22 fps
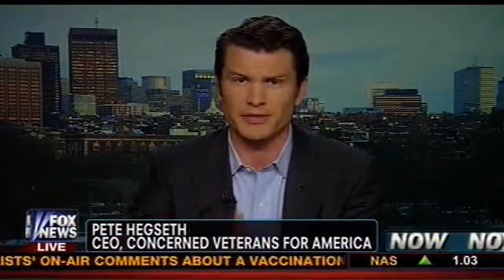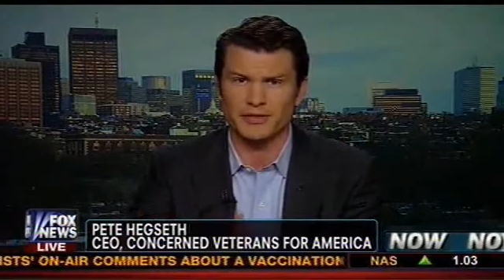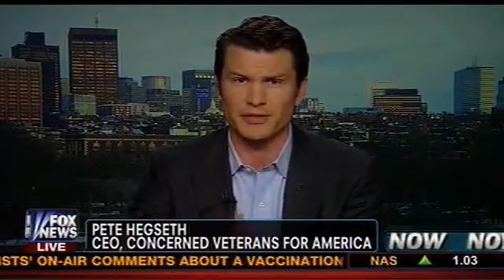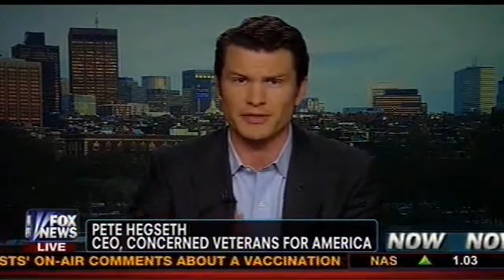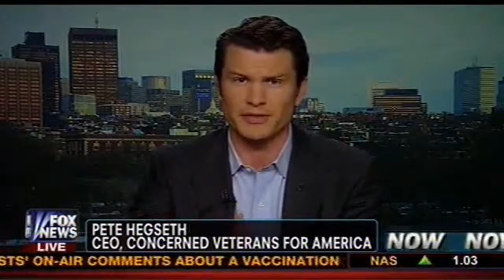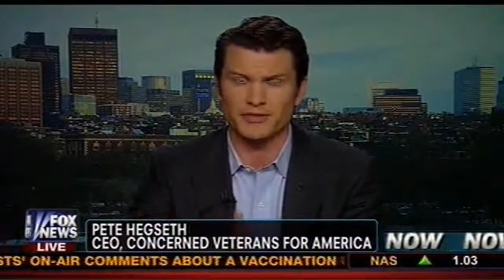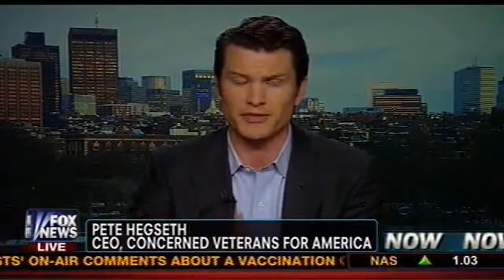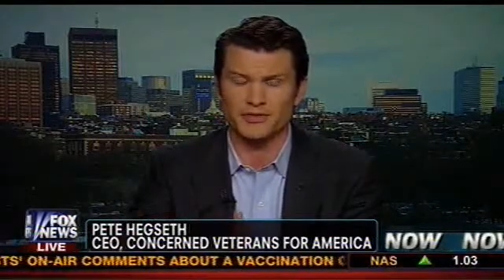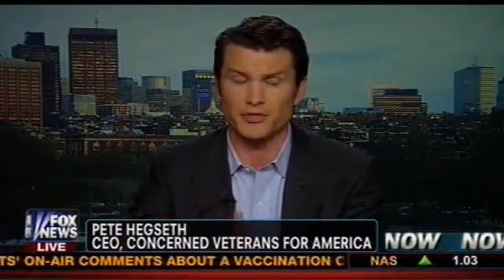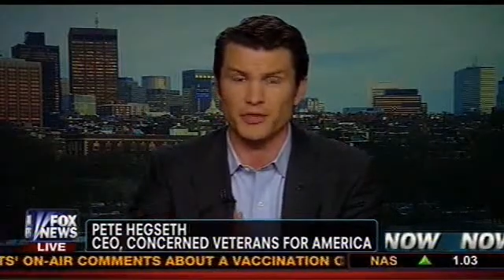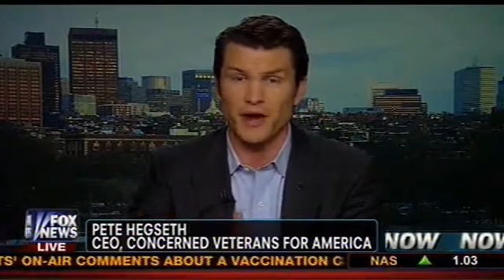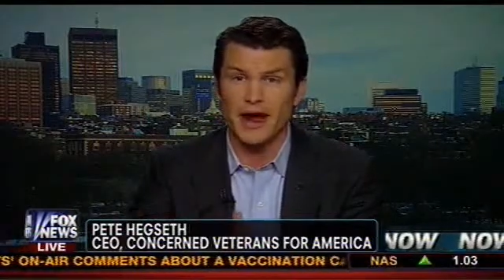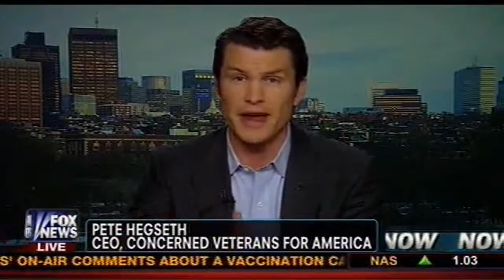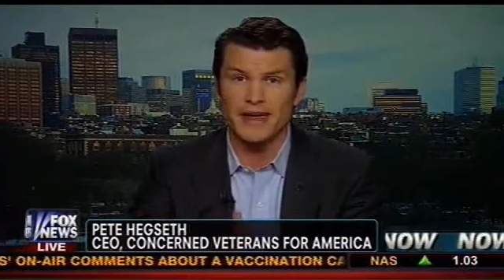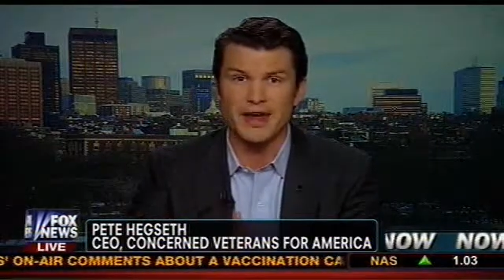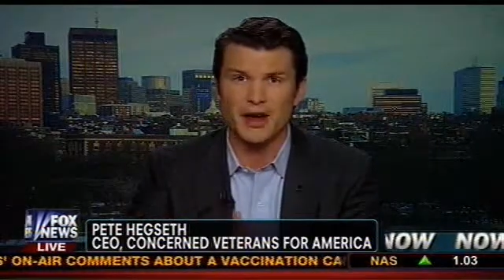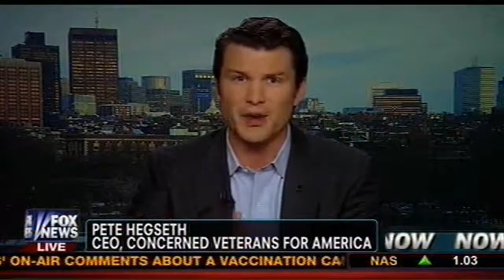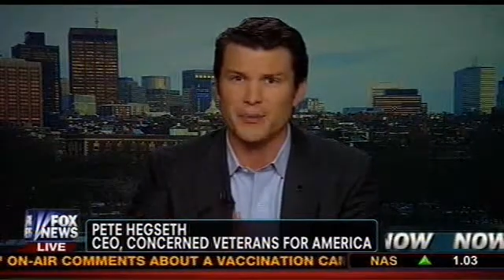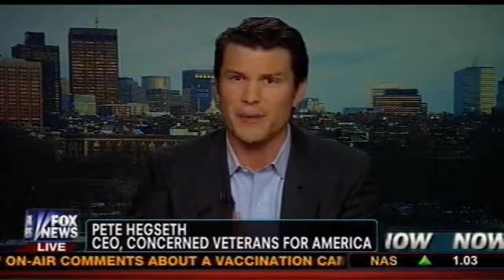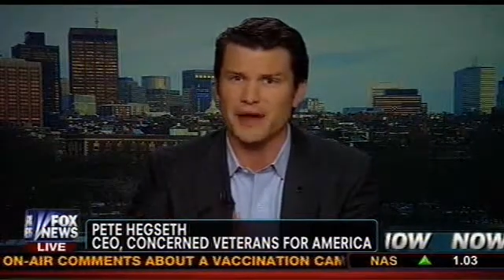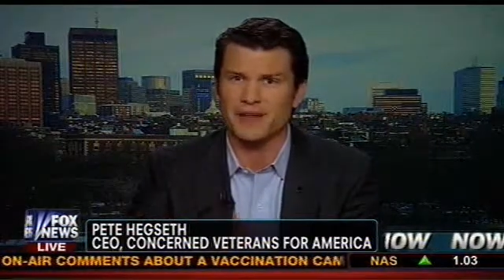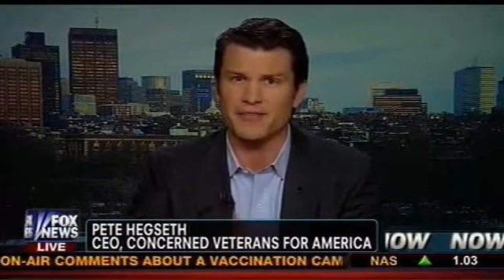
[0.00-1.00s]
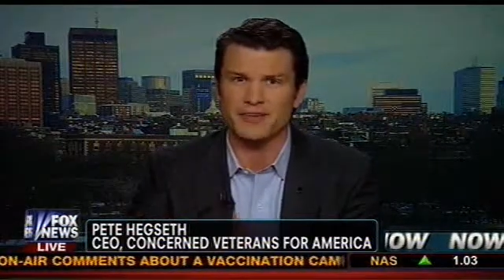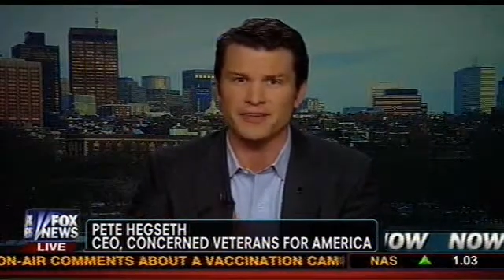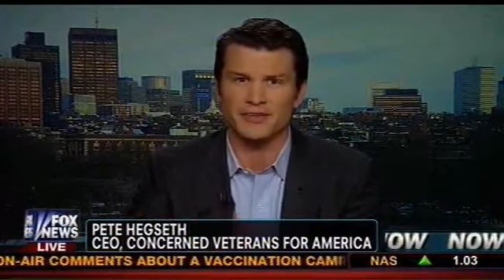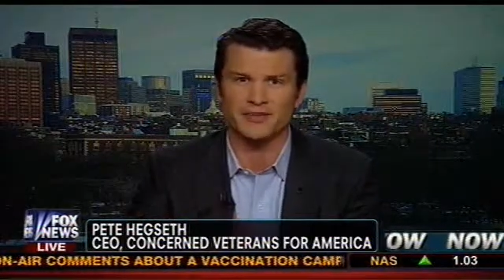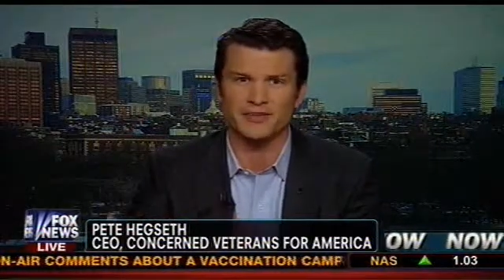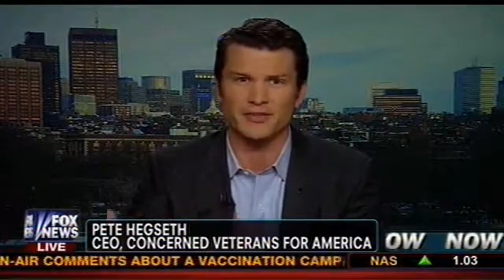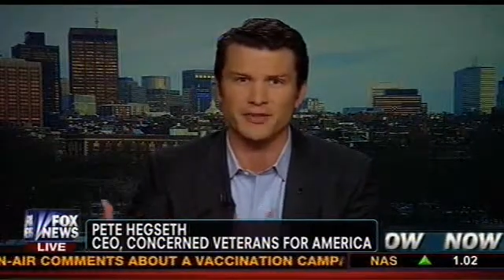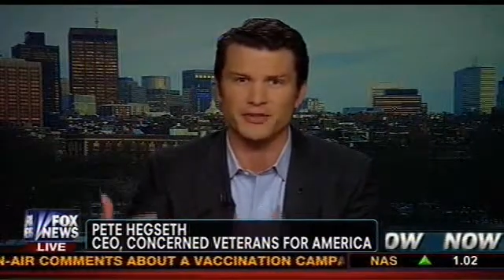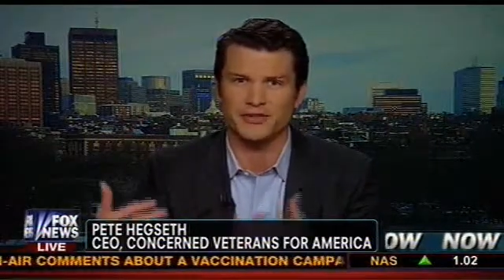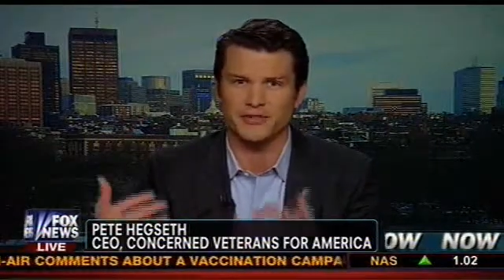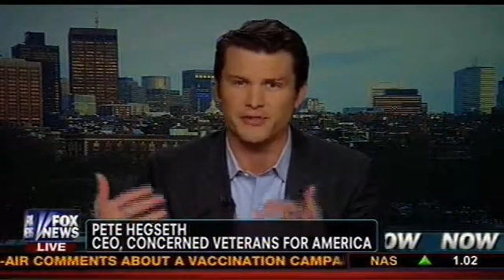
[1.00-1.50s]
TRICARE
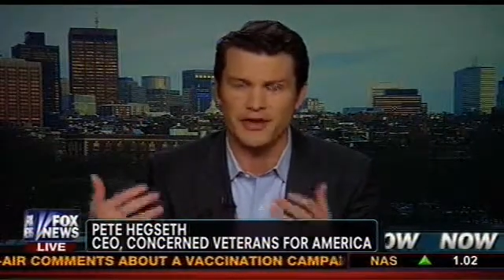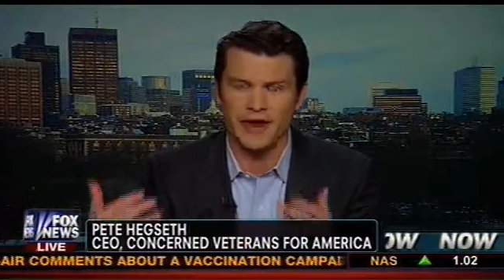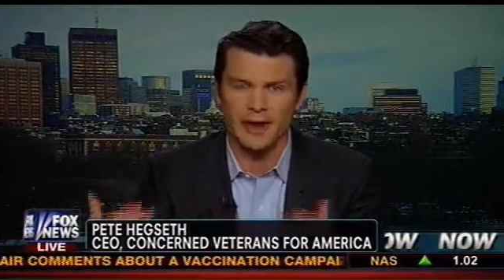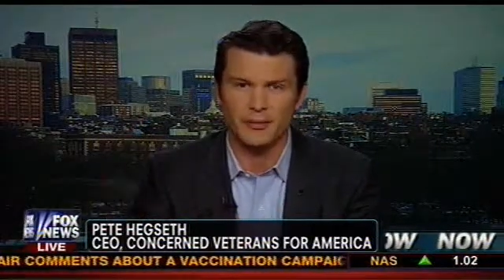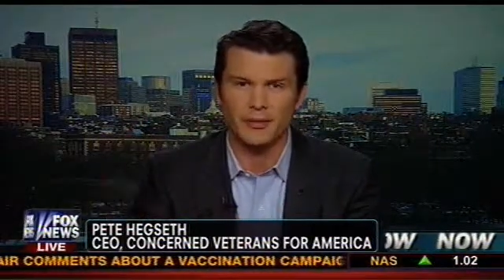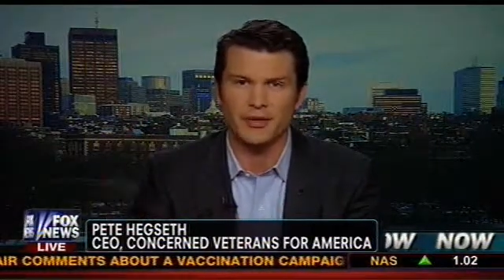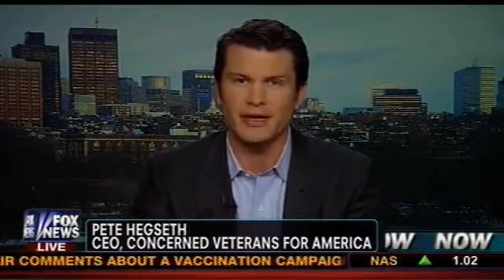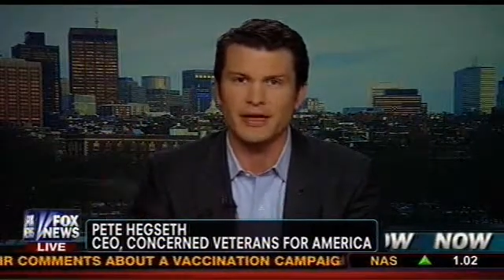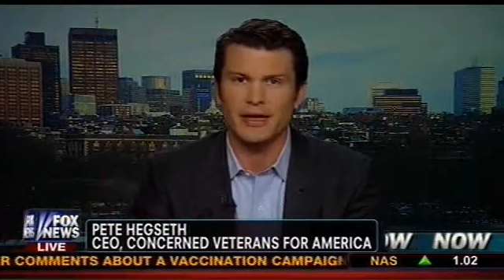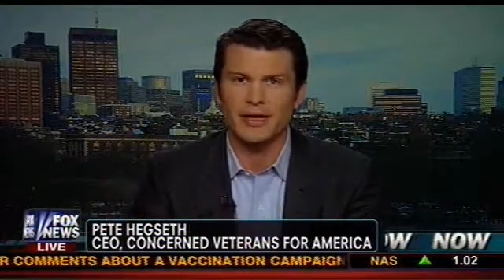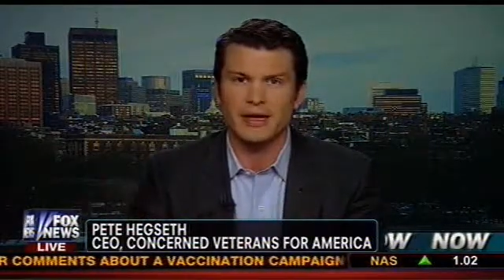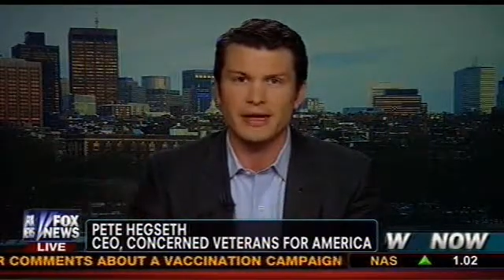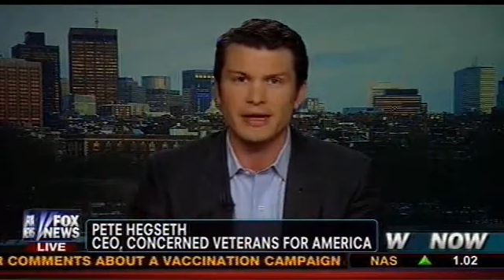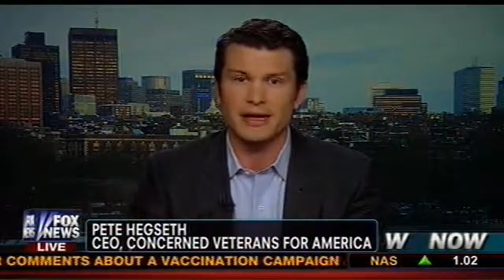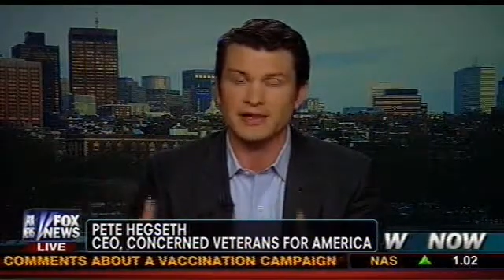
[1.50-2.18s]
benefits for his family?